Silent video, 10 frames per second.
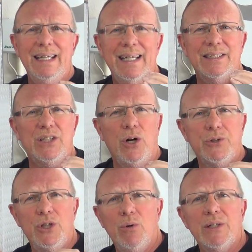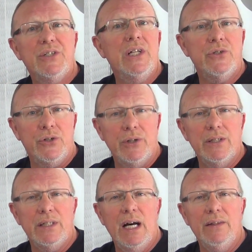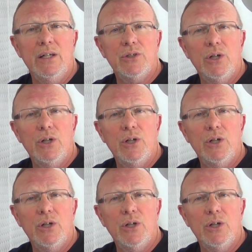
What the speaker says: it's also a sensor inside there.